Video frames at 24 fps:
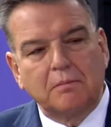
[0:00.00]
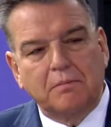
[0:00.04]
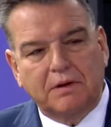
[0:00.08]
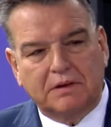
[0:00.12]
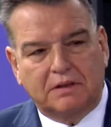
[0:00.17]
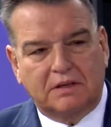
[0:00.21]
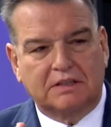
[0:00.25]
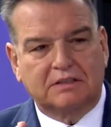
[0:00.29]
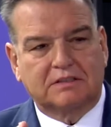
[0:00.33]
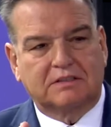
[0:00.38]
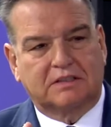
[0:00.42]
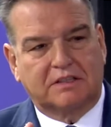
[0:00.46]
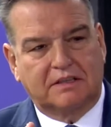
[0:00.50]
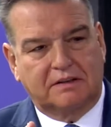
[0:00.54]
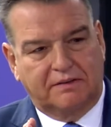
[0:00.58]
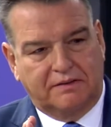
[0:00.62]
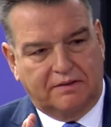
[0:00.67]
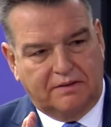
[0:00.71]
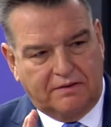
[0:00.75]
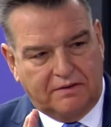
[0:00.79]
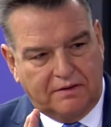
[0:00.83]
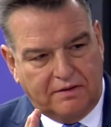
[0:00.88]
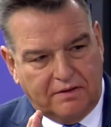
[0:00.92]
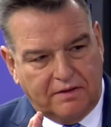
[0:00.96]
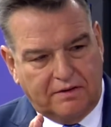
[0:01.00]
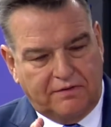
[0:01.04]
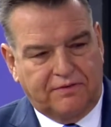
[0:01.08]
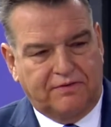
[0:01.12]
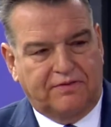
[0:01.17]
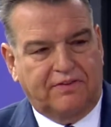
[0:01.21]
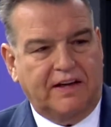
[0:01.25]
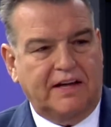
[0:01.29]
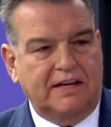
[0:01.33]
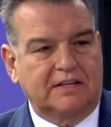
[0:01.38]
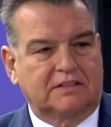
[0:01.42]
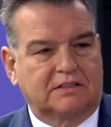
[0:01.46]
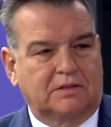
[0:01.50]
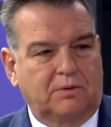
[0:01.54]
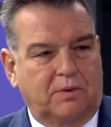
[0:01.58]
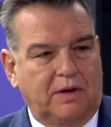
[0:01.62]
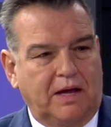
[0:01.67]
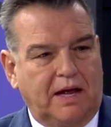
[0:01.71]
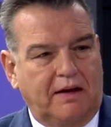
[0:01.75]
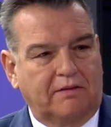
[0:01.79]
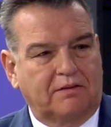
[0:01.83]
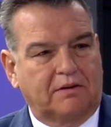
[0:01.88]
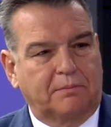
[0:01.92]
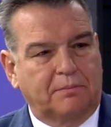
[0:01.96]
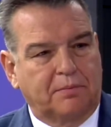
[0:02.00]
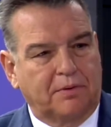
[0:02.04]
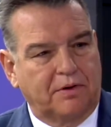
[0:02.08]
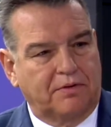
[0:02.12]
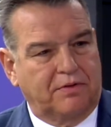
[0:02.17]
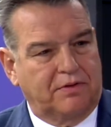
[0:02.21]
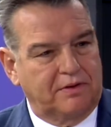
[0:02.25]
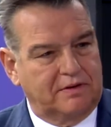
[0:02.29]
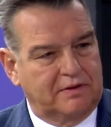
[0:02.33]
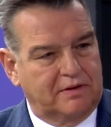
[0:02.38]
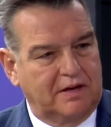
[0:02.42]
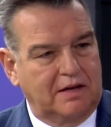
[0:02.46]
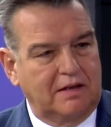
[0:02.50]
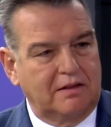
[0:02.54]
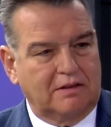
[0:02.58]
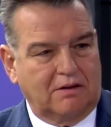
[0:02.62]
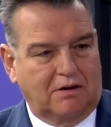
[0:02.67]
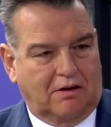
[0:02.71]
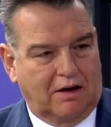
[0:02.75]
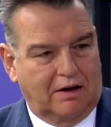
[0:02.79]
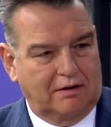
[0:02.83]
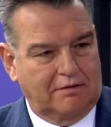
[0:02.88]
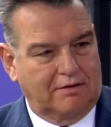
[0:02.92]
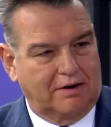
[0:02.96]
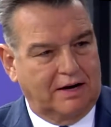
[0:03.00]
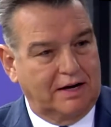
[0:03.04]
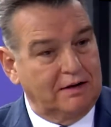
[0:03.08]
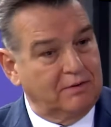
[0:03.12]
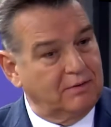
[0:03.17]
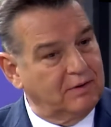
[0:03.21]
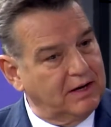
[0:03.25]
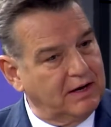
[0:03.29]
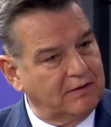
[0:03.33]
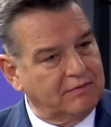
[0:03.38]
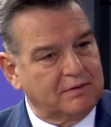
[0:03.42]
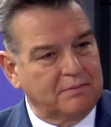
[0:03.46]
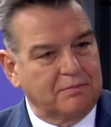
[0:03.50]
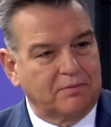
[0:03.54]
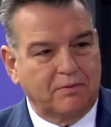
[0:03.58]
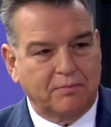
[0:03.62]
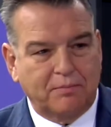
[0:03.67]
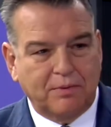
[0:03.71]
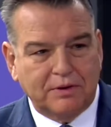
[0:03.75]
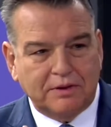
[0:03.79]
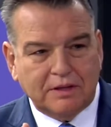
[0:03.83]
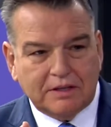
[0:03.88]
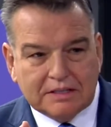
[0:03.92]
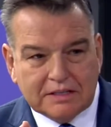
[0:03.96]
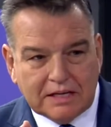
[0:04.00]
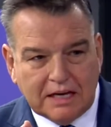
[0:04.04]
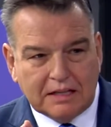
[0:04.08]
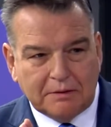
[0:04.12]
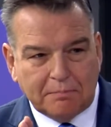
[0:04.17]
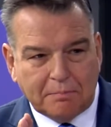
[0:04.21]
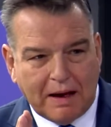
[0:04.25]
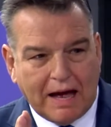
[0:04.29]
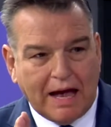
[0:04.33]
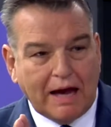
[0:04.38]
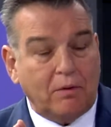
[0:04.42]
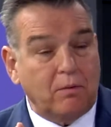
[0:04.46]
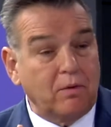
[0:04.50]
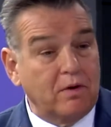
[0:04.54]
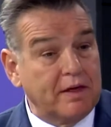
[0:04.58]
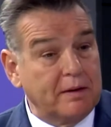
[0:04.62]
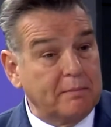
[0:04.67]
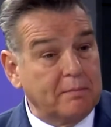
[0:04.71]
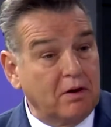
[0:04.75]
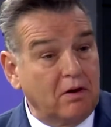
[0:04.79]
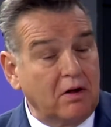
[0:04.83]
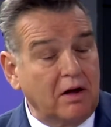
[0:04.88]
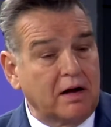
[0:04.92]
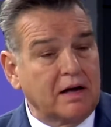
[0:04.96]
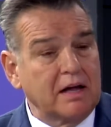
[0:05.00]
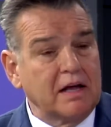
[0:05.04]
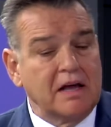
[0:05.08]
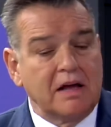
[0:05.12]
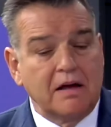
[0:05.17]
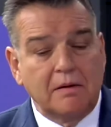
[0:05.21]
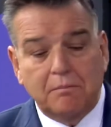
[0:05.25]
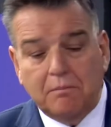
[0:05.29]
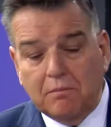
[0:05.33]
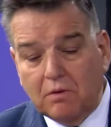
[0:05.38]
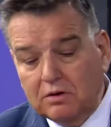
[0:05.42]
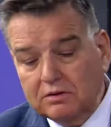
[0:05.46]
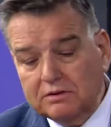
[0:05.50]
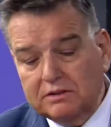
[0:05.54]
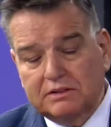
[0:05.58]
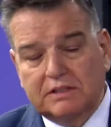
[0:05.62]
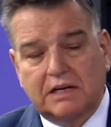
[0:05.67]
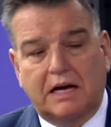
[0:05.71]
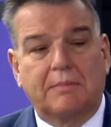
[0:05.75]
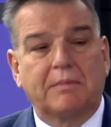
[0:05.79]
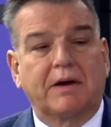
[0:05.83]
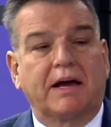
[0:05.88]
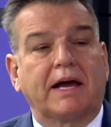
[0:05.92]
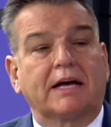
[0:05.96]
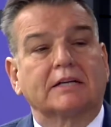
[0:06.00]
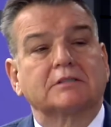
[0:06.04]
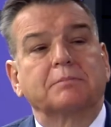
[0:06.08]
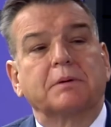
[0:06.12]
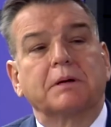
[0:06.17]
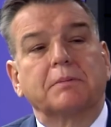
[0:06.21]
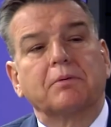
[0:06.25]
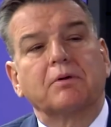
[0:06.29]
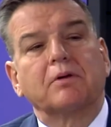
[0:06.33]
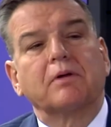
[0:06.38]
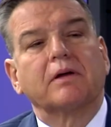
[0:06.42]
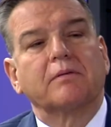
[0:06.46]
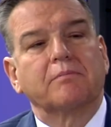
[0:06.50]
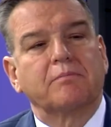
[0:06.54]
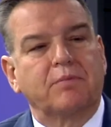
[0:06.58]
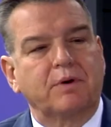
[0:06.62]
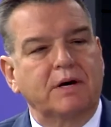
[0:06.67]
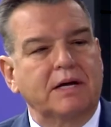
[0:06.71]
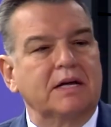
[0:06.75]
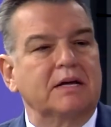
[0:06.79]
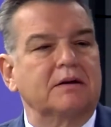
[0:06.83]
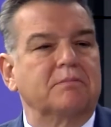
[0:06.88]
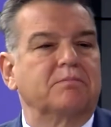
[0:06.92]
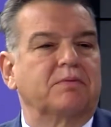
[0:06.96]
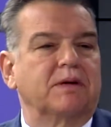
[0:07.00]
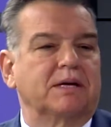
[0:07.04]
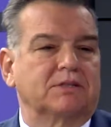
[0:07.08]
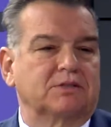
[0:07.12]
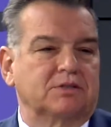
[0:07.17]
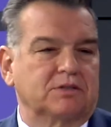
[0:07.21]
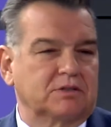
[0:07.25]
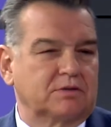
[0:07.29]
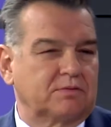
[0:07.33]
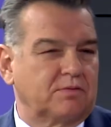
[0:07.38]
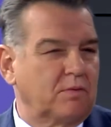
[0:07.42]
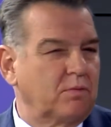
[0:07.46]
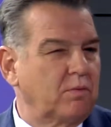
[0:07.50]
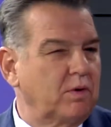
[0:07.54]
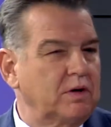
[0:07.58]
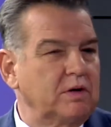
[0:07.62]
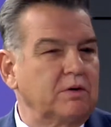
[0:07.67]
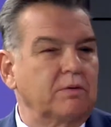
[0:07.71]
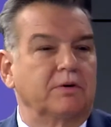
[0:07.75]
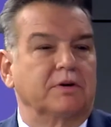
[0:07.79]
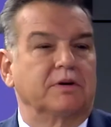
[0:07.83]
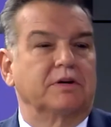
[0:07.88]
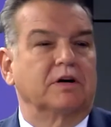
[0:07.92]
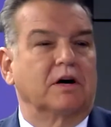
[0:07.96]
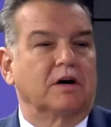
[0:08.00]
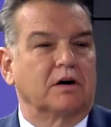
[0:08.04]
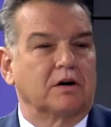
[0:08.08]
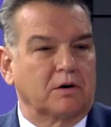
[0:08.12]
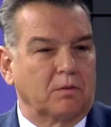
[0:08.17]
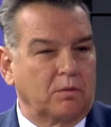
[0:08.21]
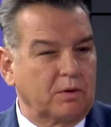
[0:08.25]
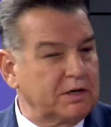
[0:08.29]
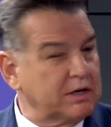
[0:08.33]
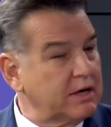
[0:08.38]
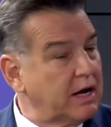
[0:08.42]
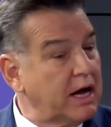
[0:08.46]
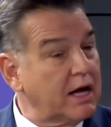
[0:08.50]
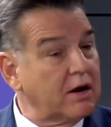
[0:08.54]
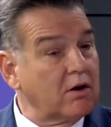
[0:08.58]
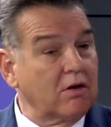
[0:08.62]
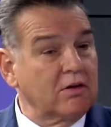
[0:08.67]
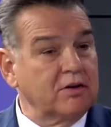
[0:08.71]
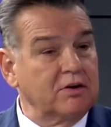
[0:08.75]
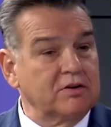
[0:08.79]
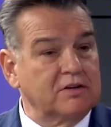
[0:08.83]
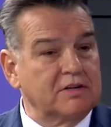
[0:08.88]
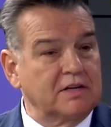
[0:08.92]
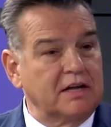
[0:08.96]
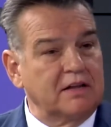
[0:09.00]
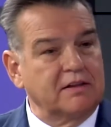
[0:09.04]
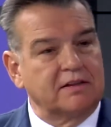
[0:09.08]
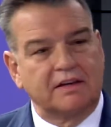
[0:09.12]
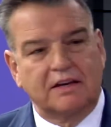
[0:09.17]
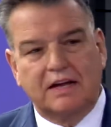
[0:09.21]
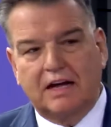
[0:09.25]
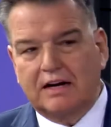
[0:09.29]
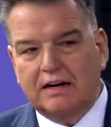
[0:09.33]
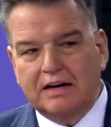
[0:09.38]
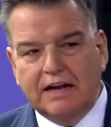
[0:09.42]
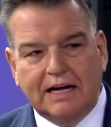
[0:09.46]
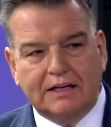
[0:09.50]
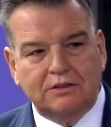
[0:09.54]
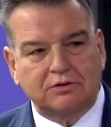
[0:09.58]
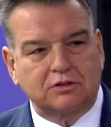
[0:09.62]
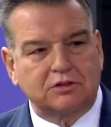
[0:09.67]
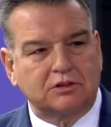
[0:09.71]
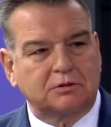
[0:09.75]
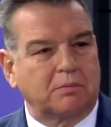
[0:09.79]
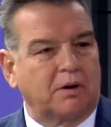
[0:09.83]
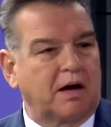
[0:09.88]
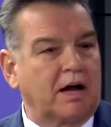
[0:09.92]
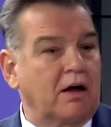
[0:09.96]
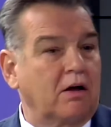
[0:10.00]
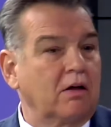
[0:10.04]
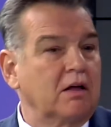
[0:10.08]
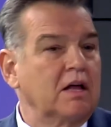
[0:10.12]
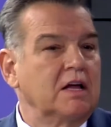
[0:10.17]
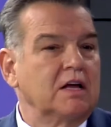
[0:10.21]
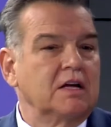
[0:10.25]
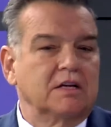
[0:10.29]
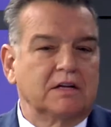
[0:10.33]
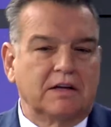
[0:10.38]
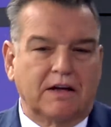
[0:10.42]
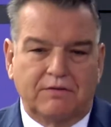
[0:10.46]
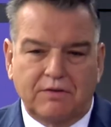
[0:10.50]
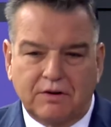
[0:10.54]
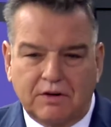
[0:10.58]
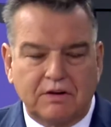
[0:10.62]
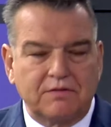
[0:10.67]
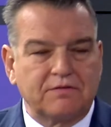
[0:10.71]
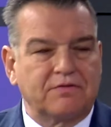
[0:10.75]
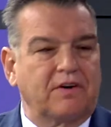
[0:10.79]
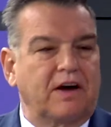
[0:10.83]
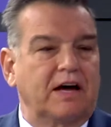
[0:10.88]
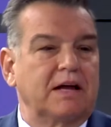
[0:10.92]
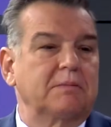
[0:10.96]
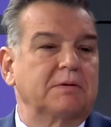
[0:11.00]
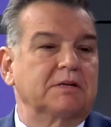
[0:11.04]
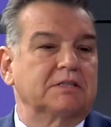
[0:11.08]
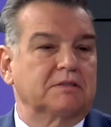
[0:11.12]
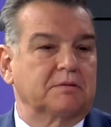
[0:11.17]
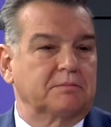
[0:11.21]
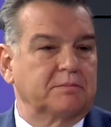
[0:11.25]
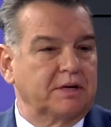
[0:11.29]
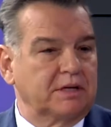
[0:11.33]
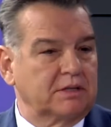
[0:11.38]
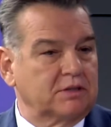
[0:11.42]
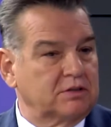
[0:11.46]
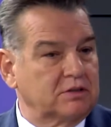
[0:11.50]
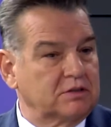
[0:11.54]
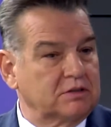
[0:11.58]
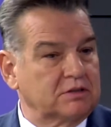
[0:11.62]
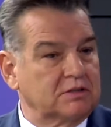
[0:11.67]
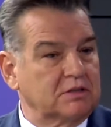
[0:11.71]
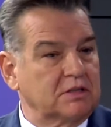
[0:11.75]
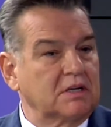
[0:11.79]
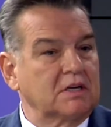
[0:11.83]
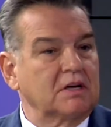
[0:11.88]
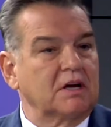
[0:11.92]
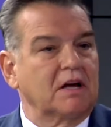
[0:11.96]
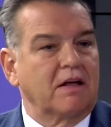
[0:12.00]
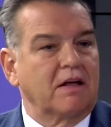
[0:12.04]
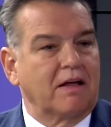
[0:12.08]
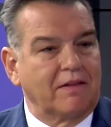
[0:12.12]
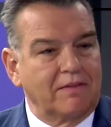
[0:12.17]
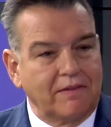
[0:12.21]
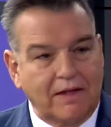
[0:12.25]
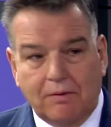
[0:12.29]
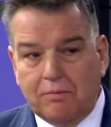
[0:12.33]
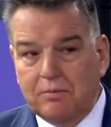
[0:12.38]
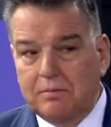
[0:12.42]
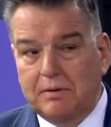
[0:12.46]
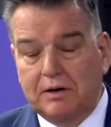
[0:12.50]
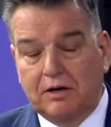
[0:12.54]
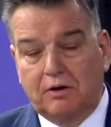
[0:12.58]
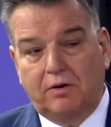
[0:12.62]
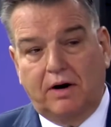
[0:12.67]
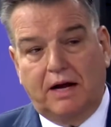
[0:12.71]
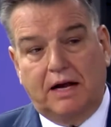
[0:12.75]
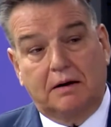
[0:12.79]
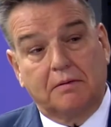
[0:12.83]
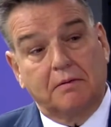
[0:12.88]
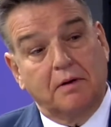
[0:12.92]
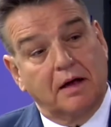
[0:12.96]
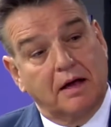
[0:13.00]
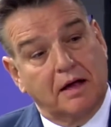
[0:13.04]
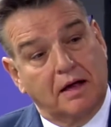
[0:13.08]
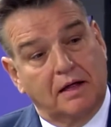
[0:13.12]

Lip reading: But it's the face that we have to put the teeth on, right? We have to put the teeth back where they belong. Most of the time I ask people, bring in pictures from when you were younger, when you had all your teeth and you had a natural smile. If you can find me some pictures, that would be great.